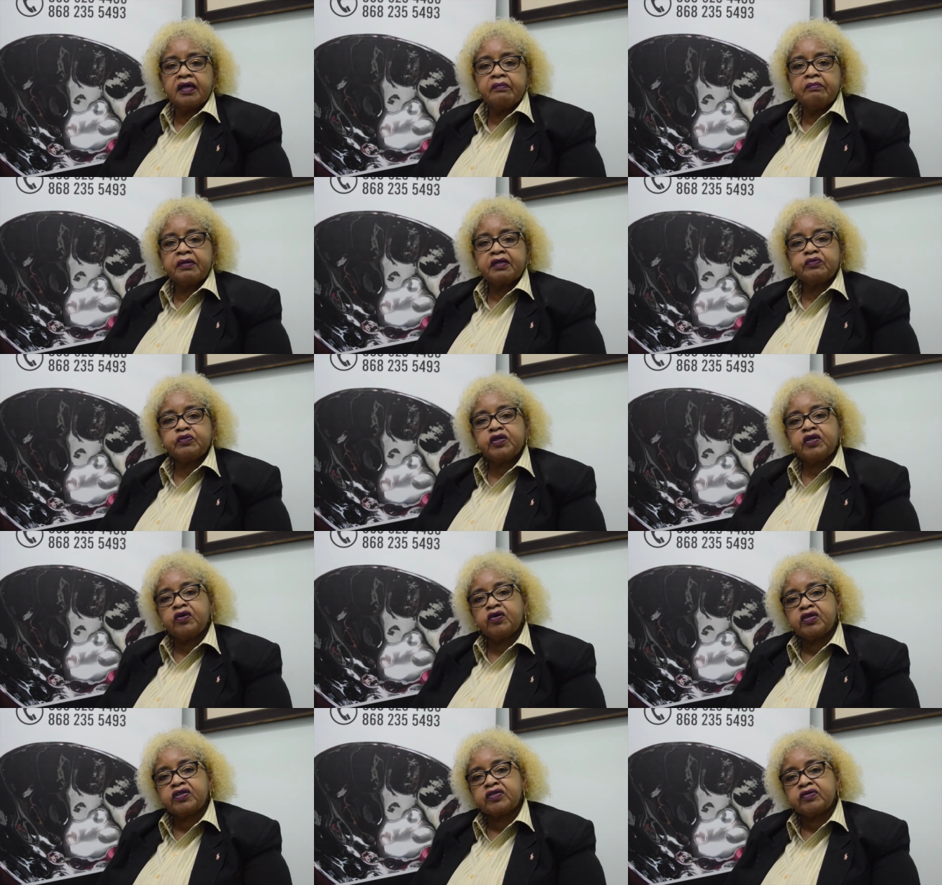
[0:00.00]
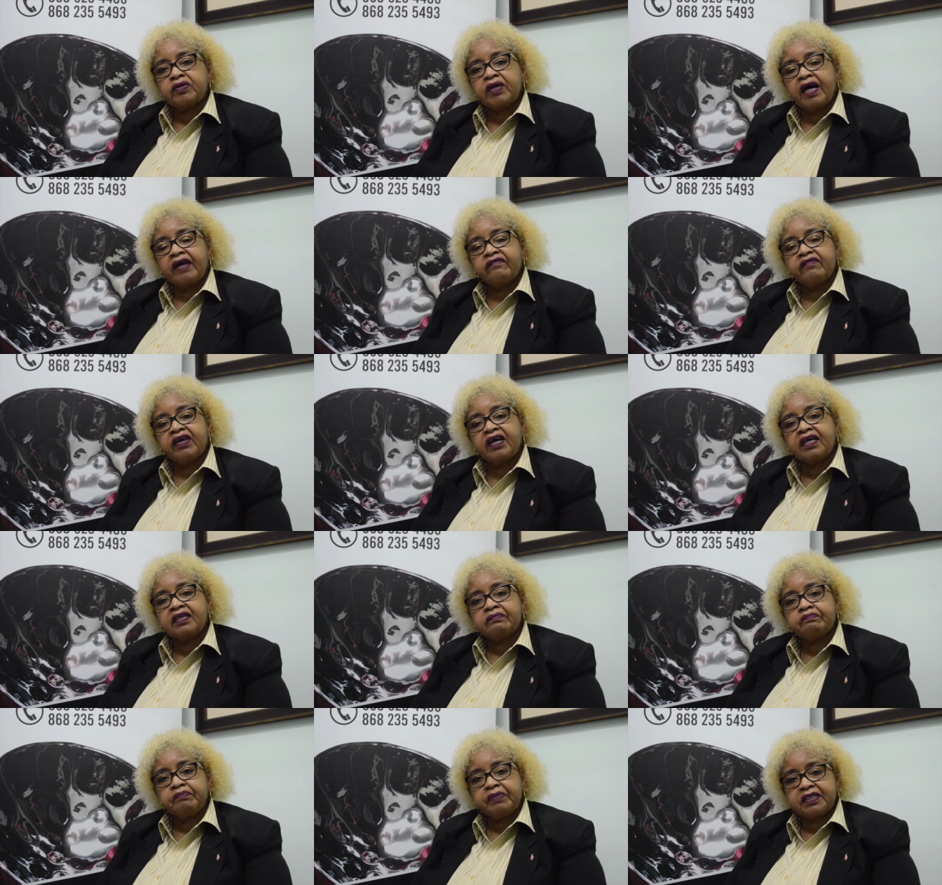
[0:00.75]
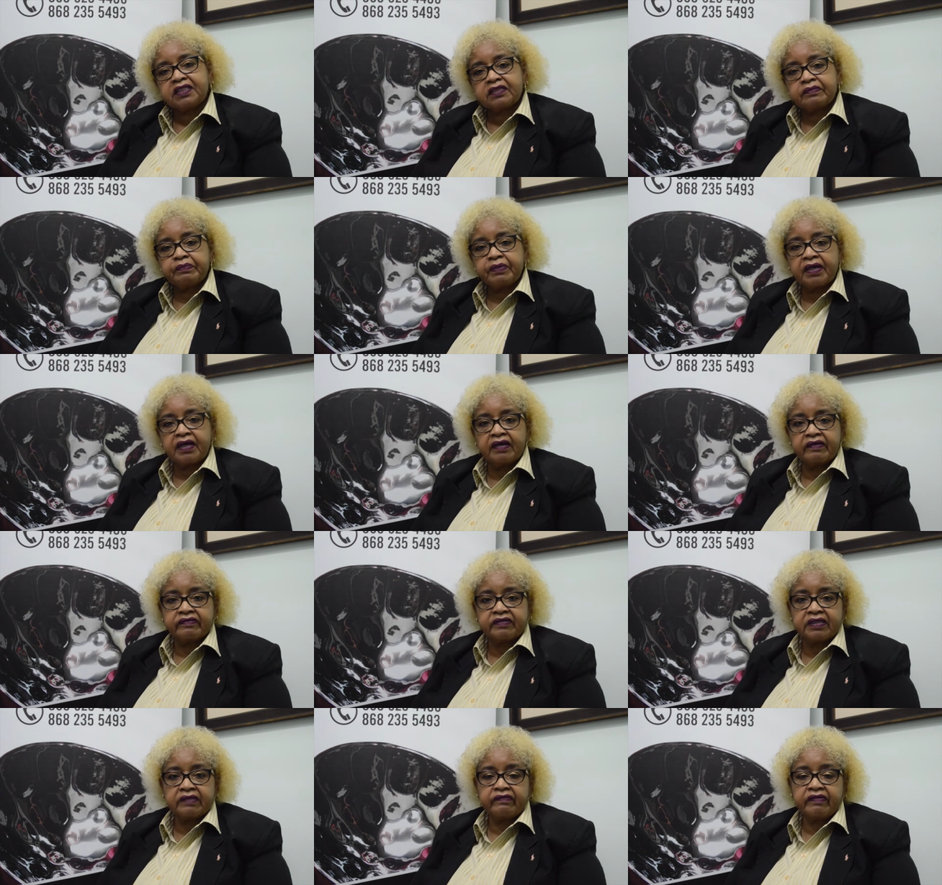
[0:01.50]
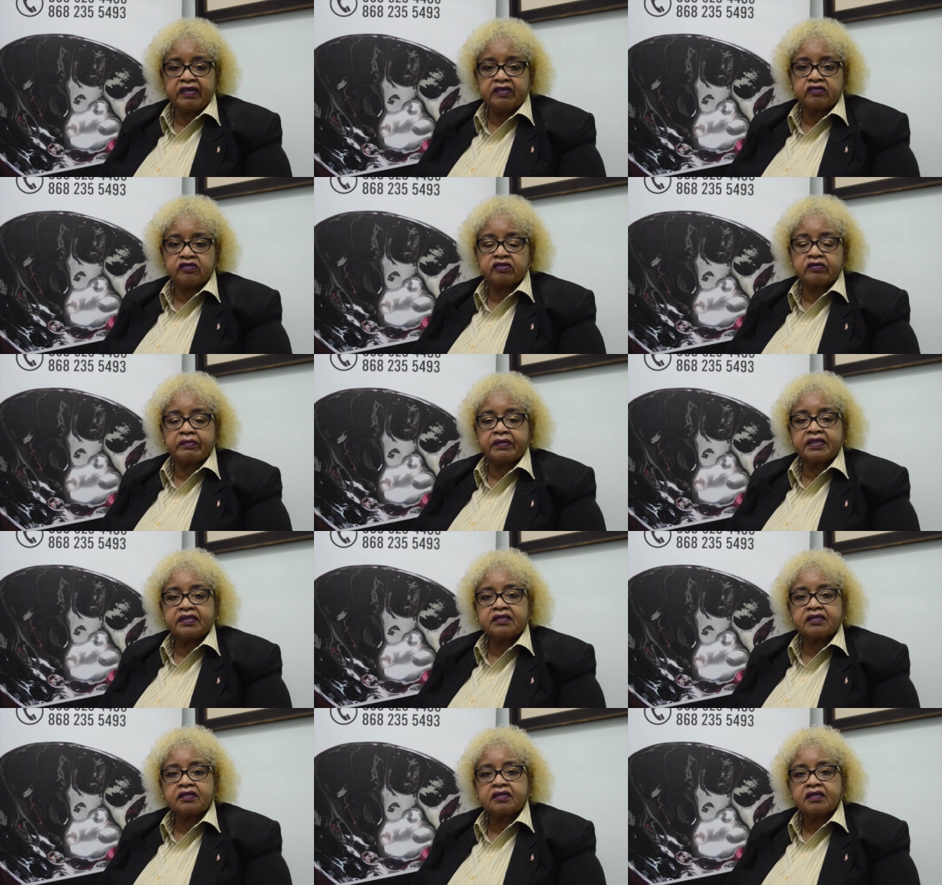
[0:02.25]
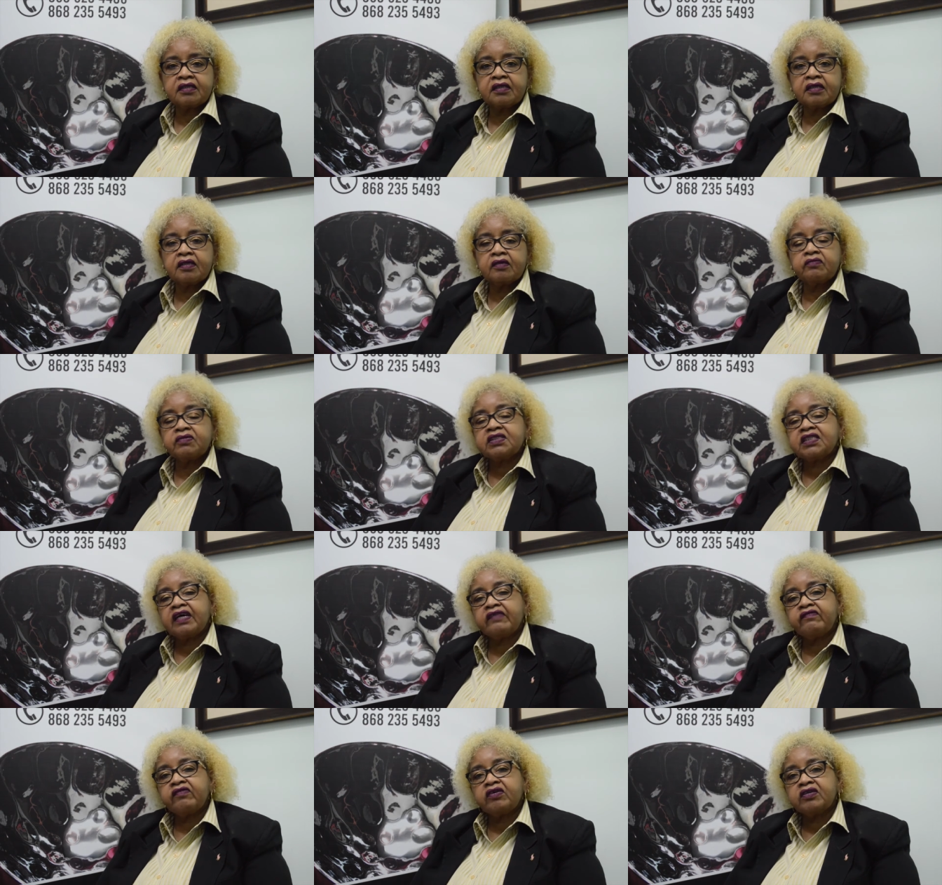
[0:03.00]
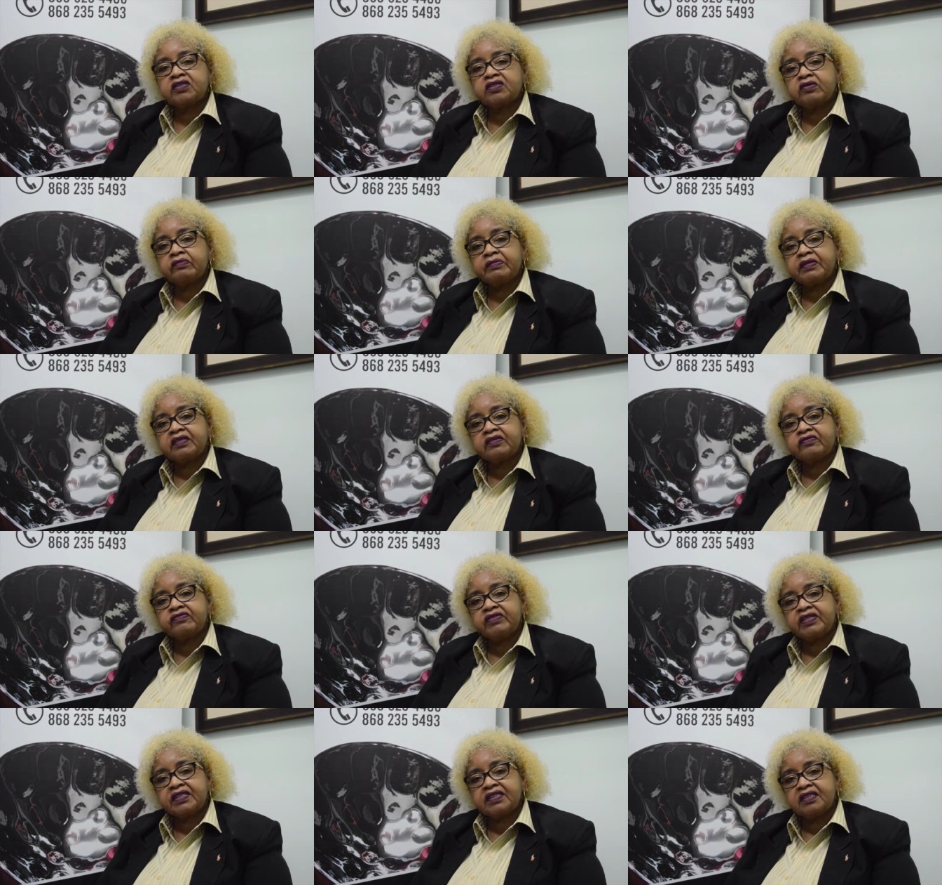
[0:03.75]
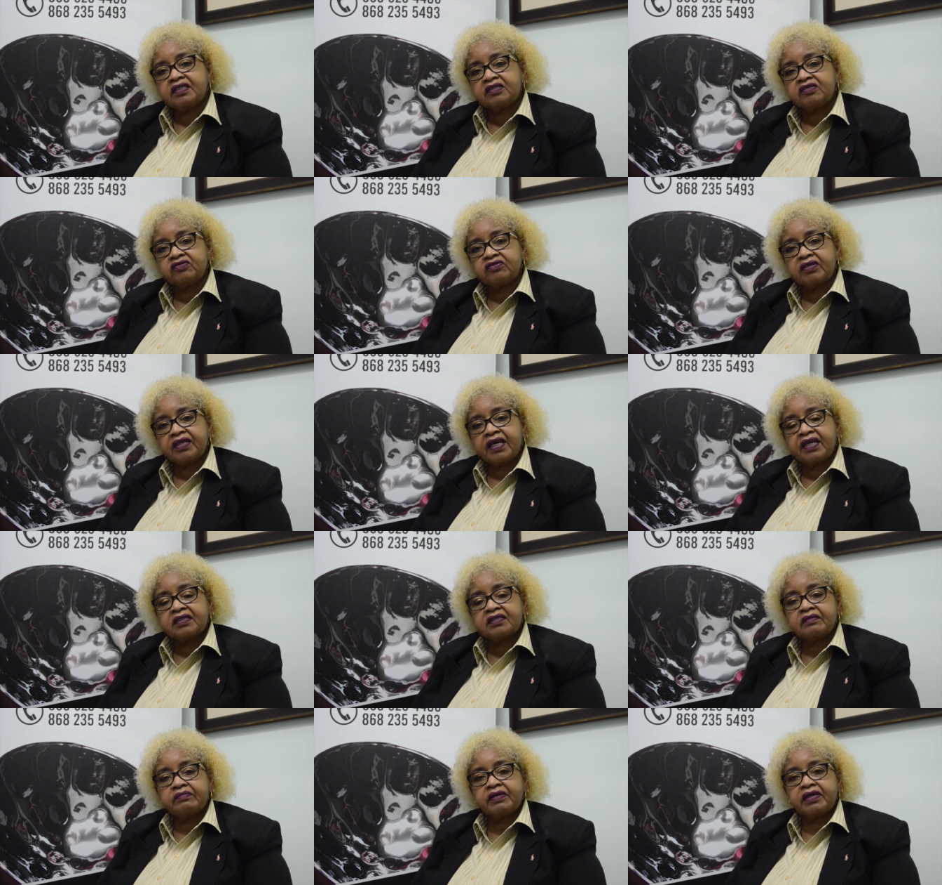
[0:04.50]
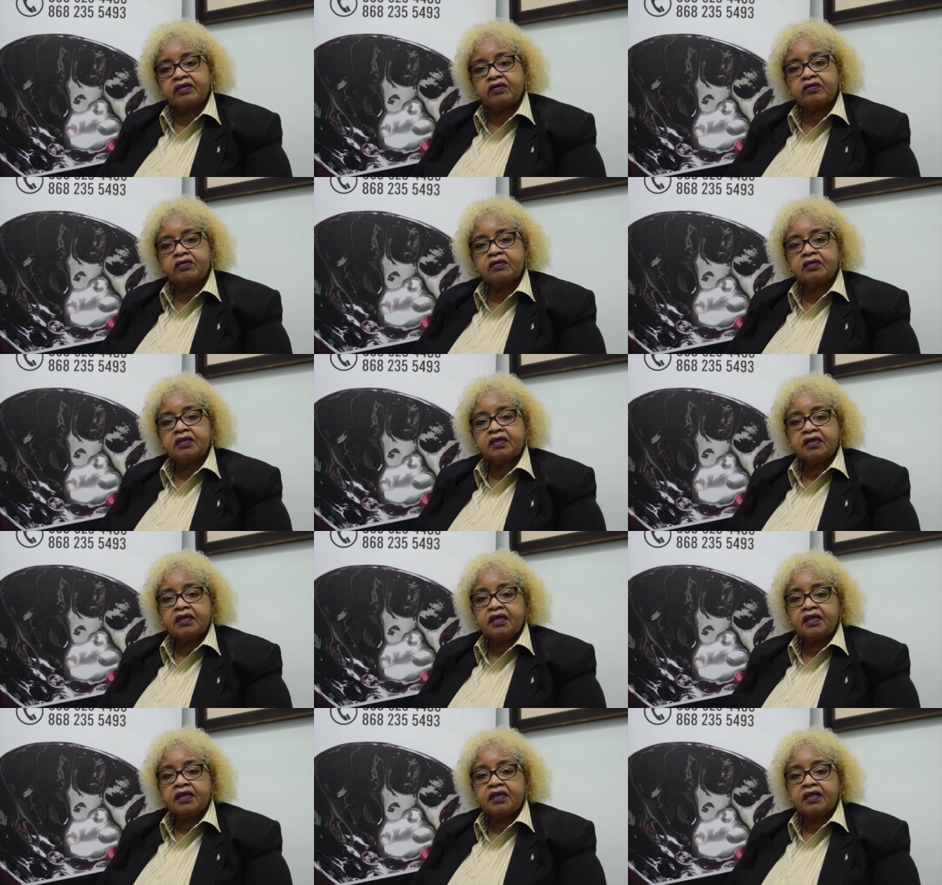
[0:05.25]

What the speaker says: But we also have unpitched percussive instruments which have also been created in Trinidad and Tobago,